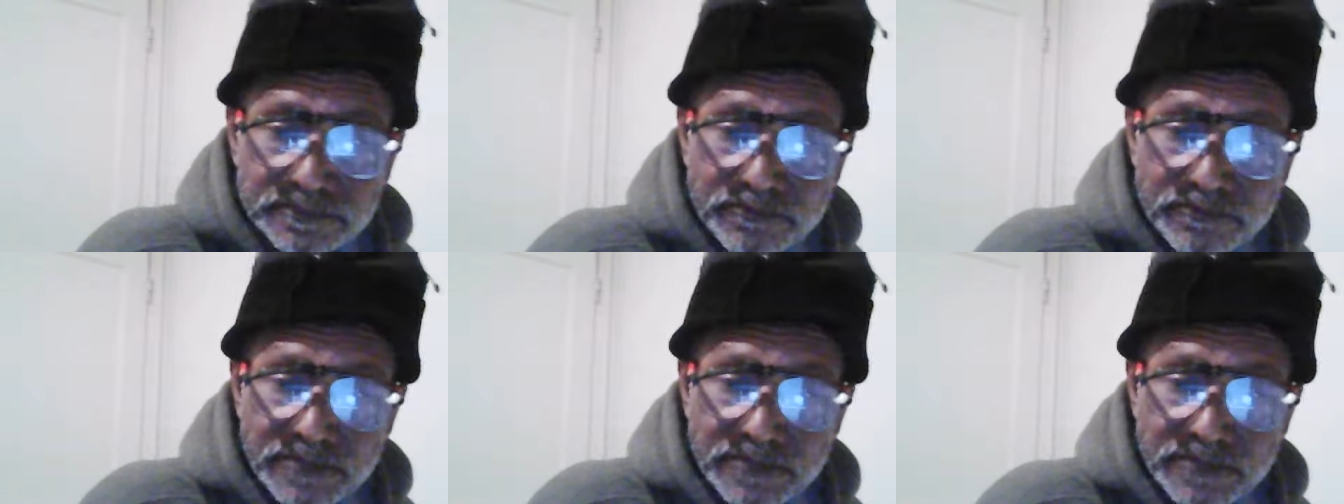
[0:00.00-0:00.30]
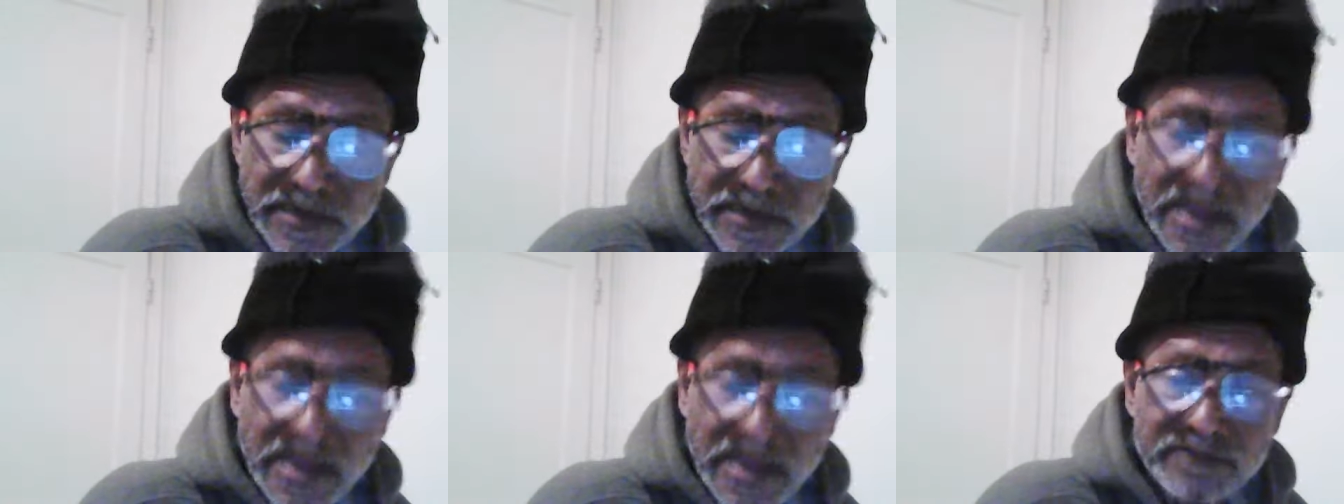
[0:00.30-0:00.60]

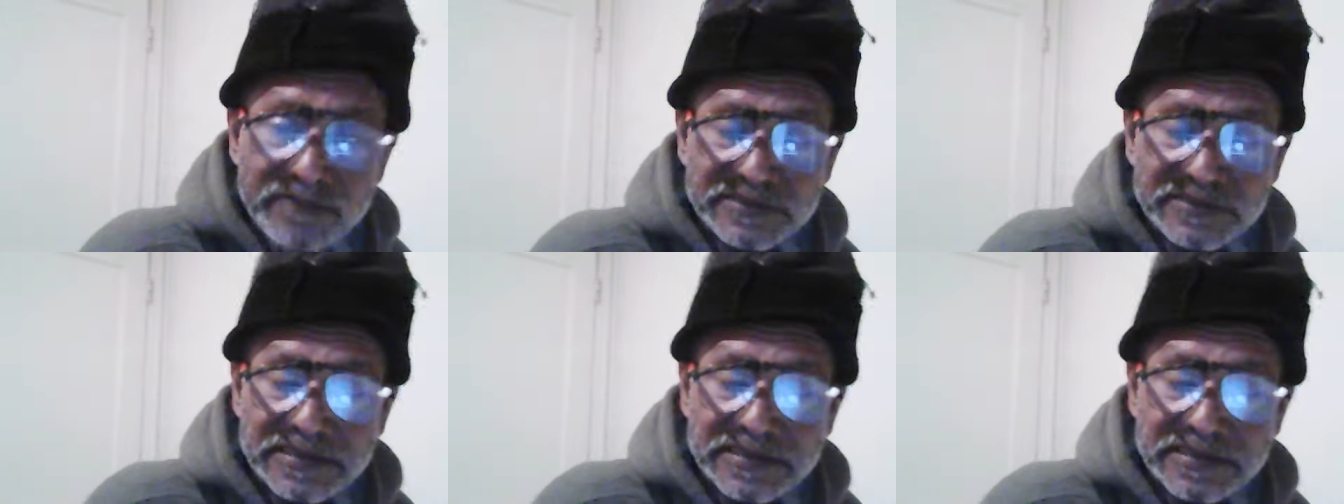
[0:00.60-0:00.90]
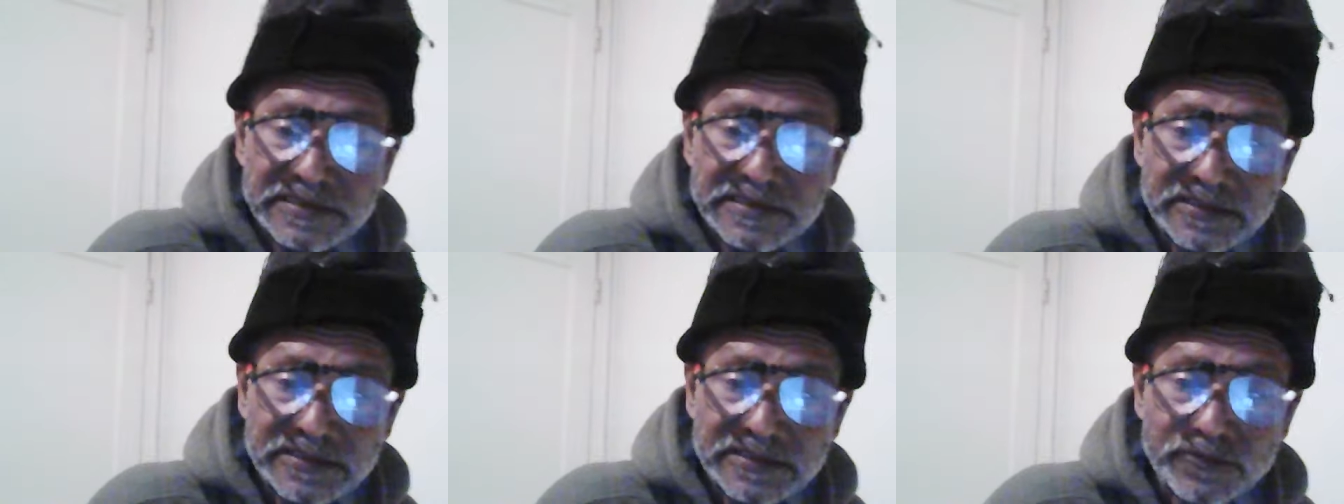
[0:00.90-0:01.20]
Live chicken
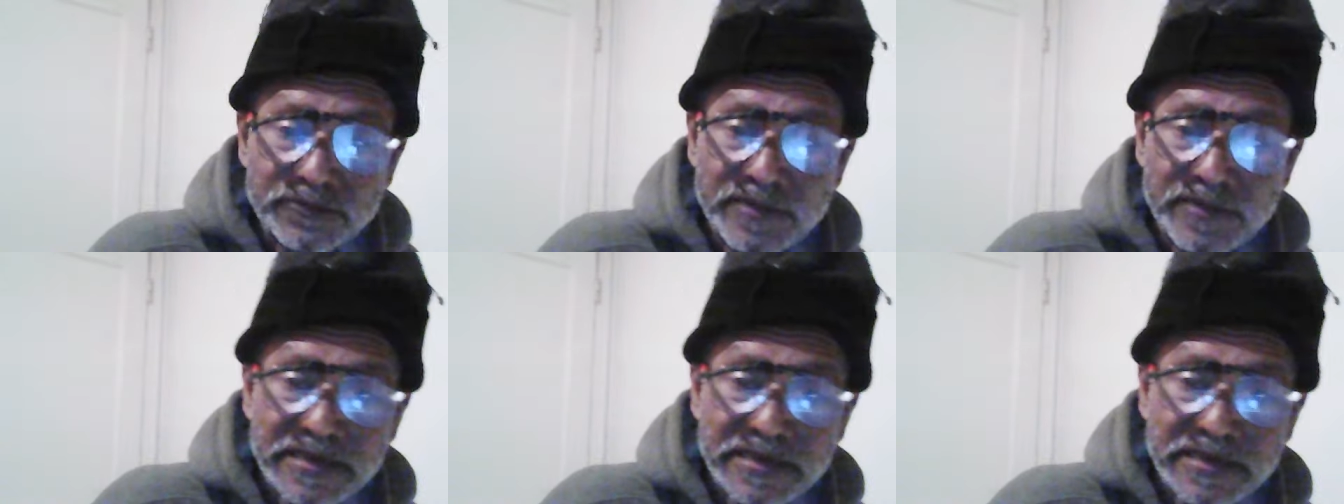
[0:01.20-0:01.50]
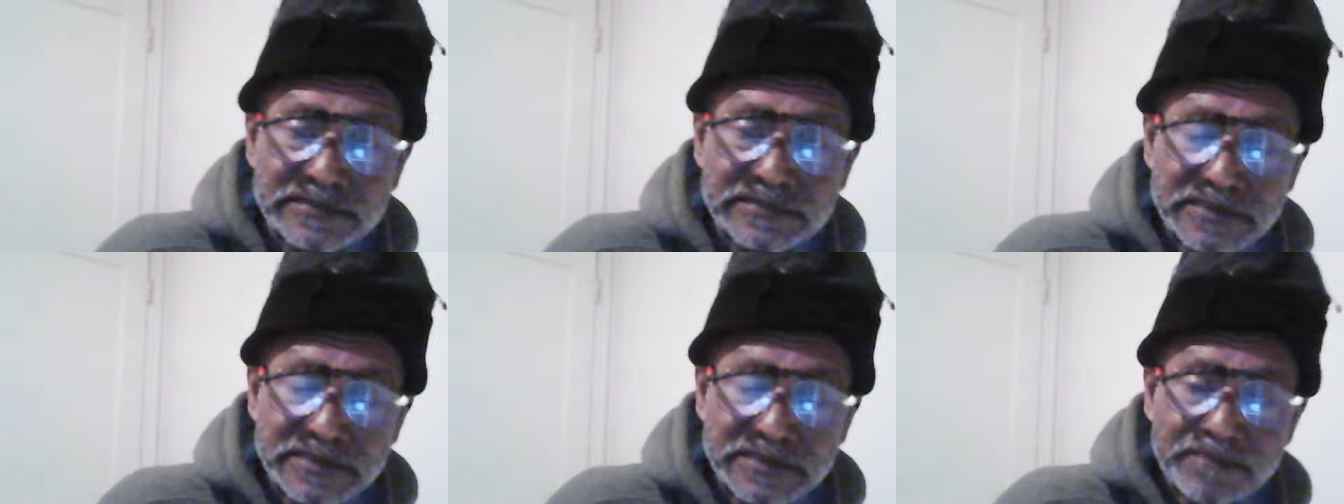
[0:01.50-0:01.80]
and no eggs
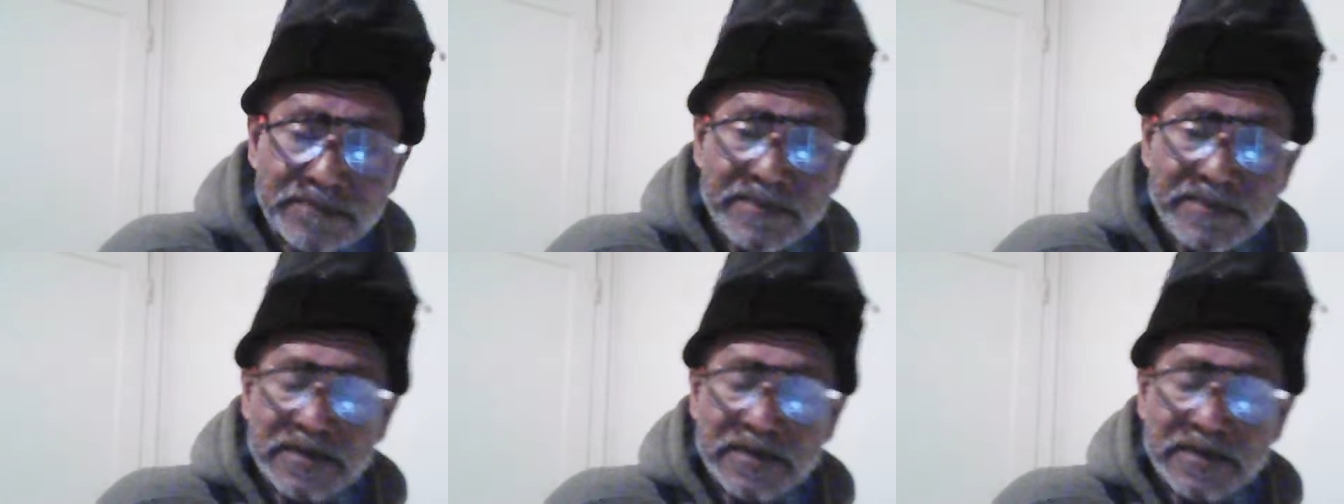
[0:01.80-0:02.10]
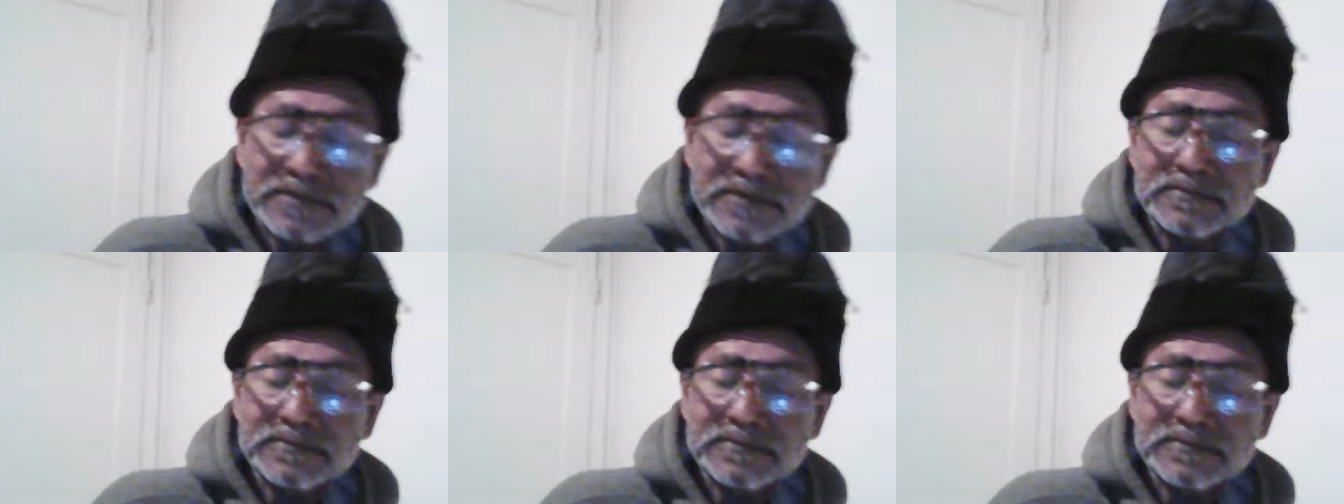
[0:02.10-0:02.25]
in the pen.